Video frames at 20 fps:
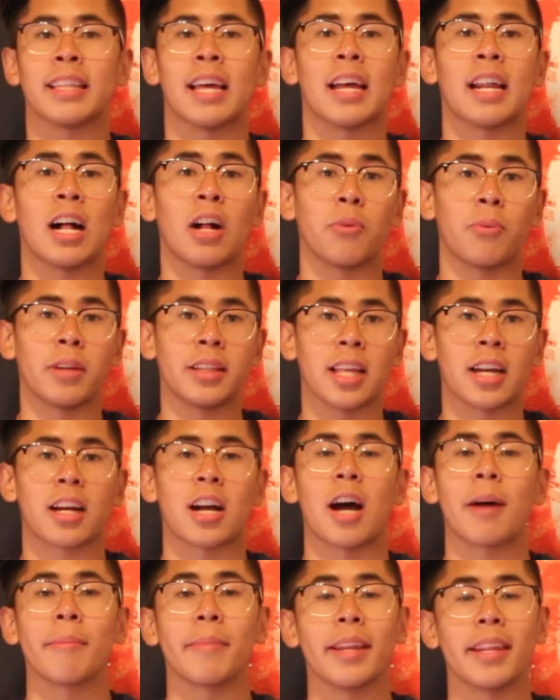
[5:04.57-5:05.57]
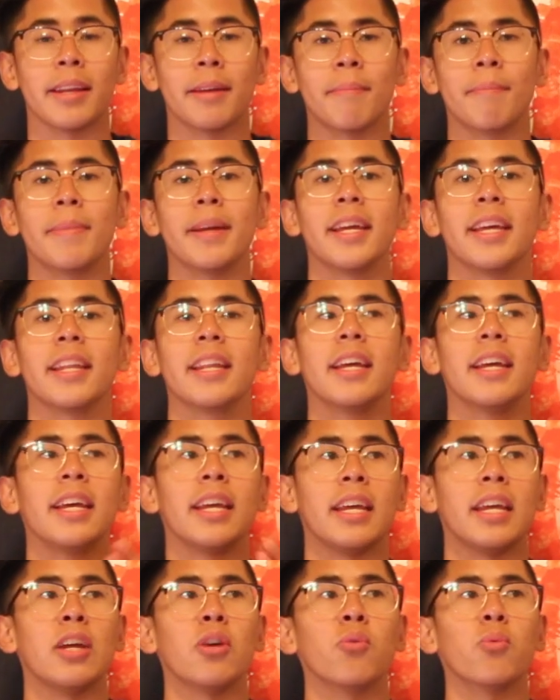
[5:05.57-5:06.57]
Dan. I'll read that comment in a bit.
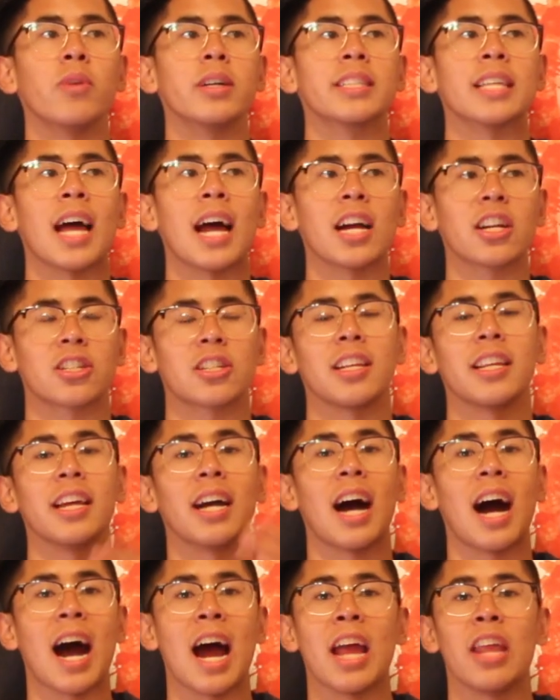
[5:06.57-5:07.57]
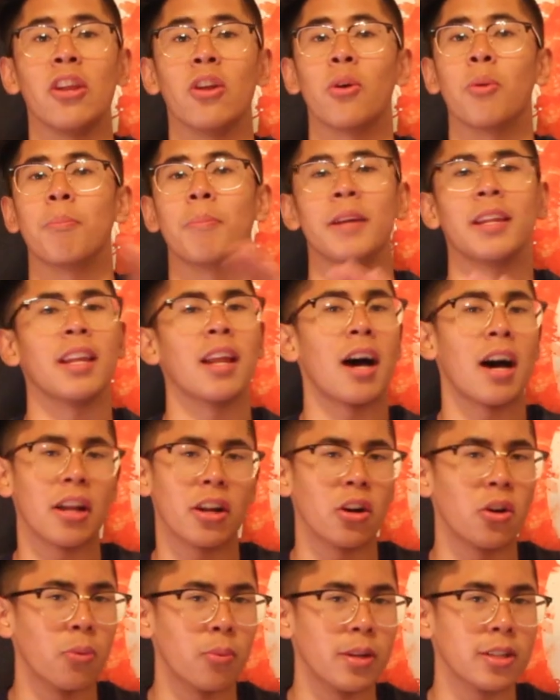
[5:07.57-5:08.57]
It was actually a high note, but not
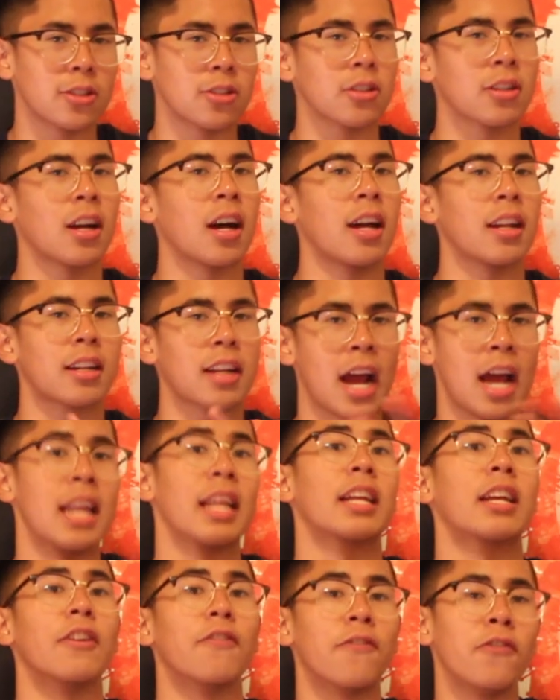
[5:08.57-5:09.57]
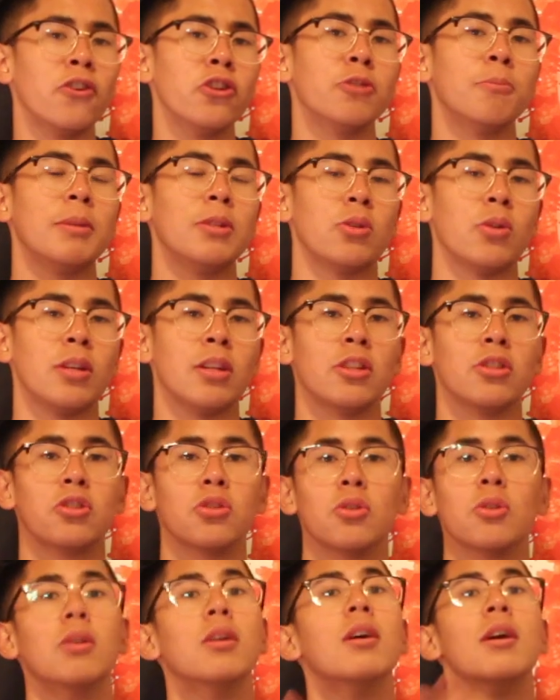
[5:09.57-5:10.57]
a whistle. Got kind of confused between the
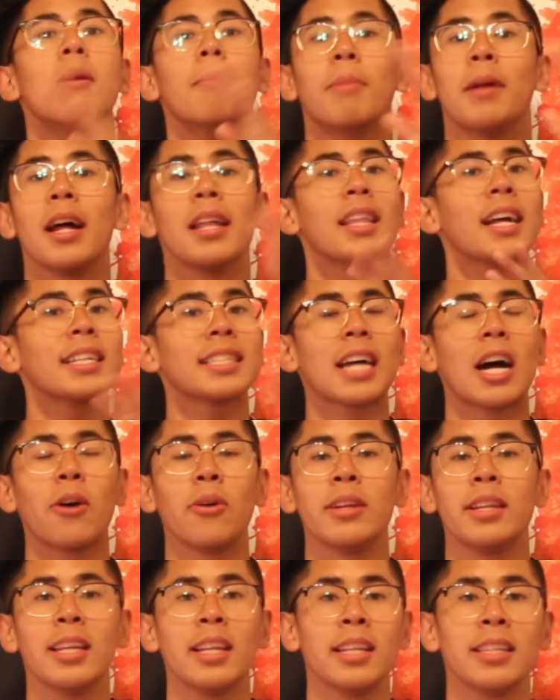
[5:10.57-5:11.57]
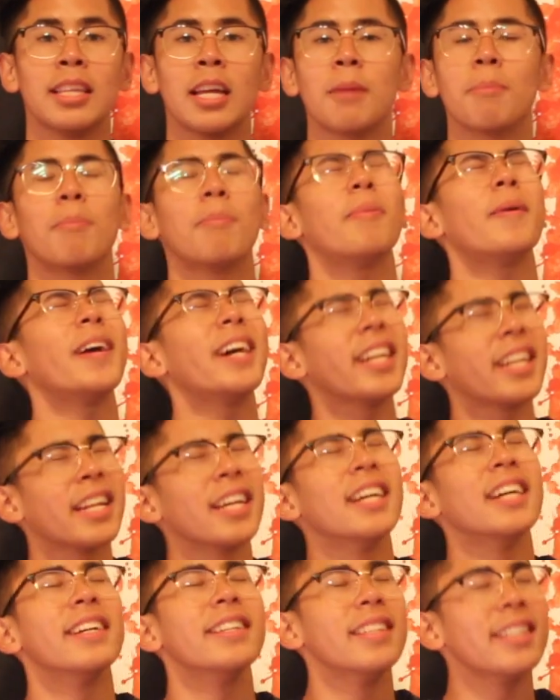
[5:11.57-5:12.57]
two, but I liked how he did it there. But
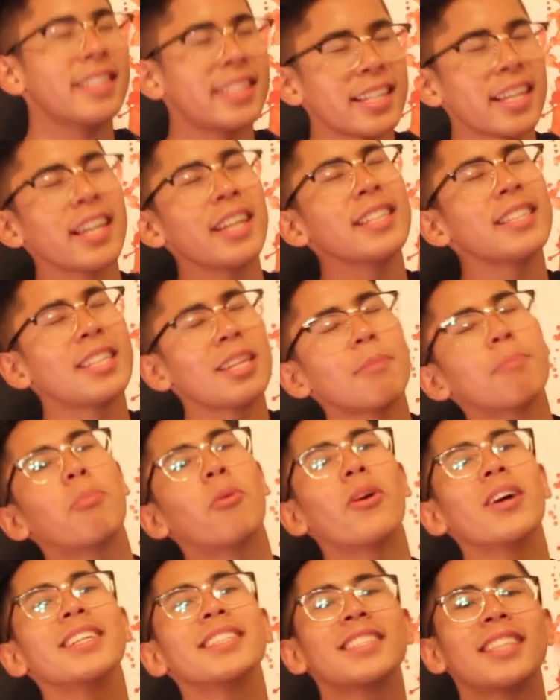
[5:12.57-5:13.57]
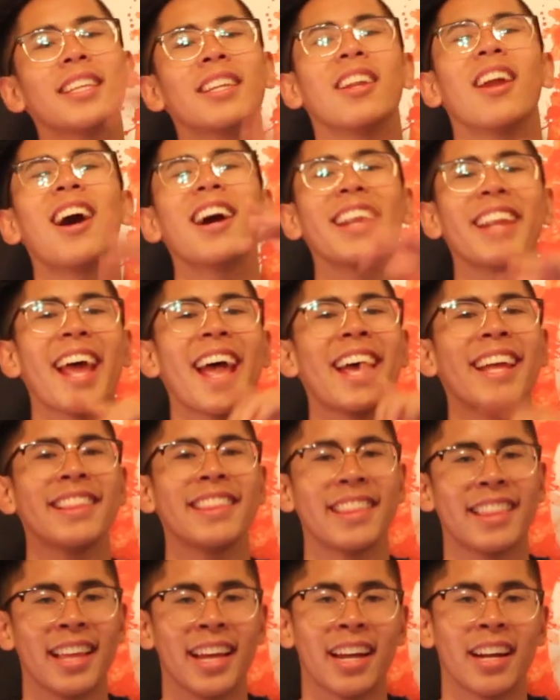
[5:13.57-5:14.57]
the TNT boys did not
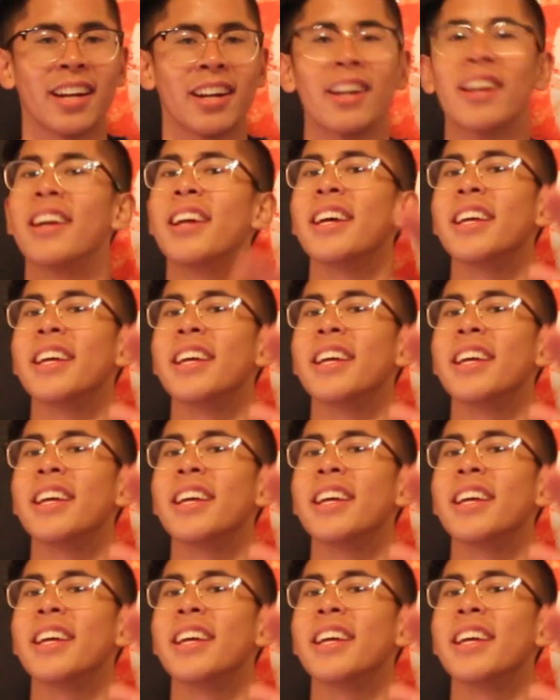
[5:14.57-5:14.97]
end there.